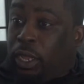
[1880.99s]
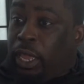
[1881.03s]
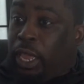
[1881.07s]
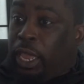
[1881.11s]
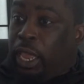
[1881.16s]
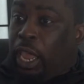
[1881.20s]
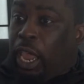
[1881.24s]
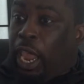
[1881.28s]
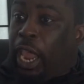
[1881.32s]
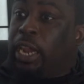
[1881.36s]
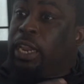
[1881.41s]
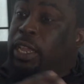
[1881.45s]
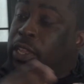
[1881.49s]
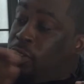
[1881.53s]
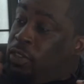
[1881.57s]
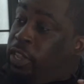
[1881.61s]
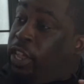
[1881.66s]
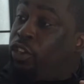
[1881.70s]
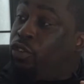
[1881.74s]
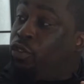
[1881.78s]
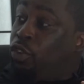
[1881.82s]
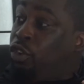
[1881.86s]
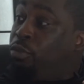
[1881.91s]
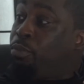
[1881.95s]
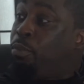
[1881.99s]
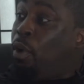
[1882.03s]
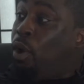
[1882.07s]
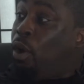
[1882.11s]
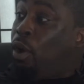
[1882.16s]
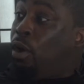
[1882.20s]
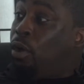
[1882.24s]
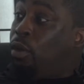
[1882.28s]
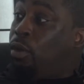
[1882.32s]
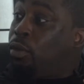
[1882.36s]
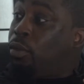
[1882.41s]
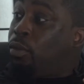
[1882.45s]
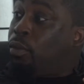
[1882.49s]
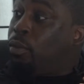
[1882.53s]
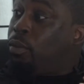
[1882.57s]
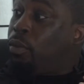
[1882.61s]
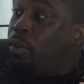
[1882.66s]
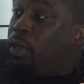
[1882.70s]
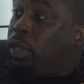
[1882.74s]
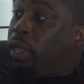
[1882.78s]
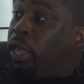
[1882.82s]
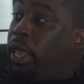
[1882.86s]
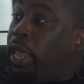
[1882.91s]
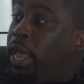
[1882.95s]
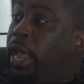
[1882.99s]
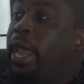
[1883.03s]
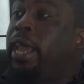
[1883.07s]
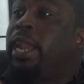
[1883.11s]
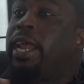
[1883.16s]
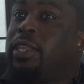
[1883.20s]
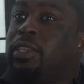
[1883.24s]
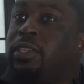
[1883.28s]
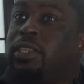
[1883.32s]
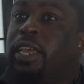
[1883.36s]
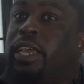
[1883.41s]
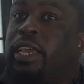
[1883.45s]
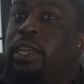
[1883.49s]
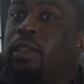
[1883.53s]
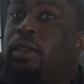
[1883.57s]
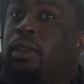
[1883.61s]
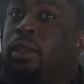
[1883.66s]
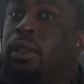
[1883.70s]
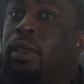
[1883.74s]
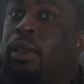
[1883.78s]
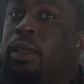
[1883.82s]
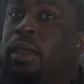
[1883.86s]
and he said Chris Paul, and I said